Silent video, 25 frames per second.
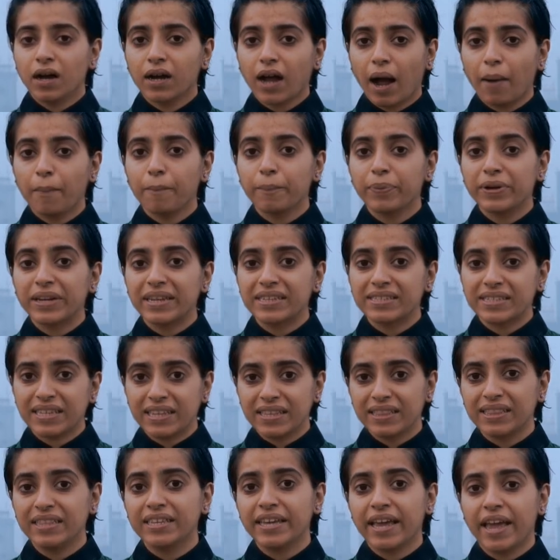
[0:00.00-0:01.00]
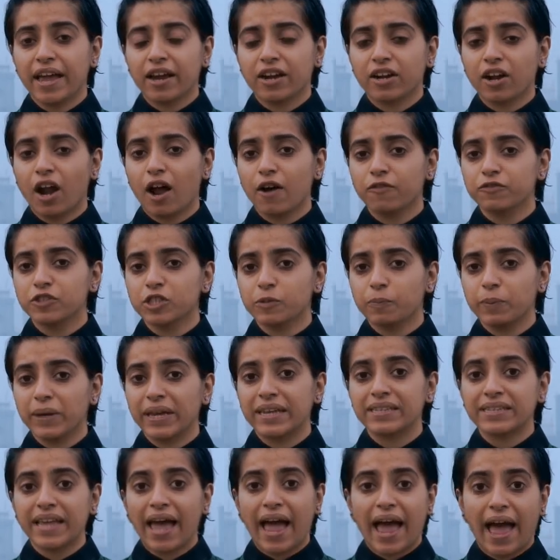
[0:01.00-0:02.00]
companies in the aircraft
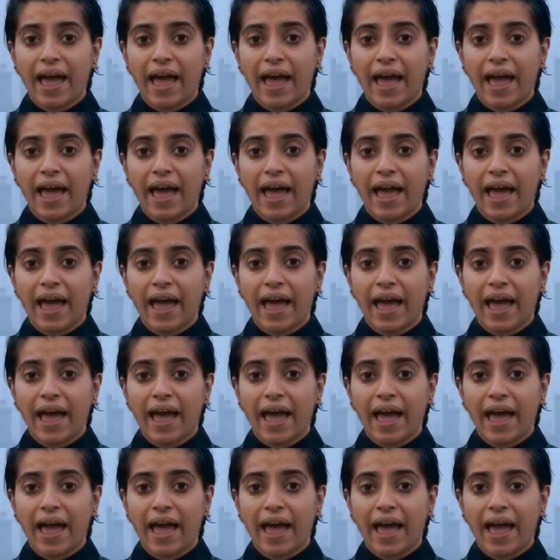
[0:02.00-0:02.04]
space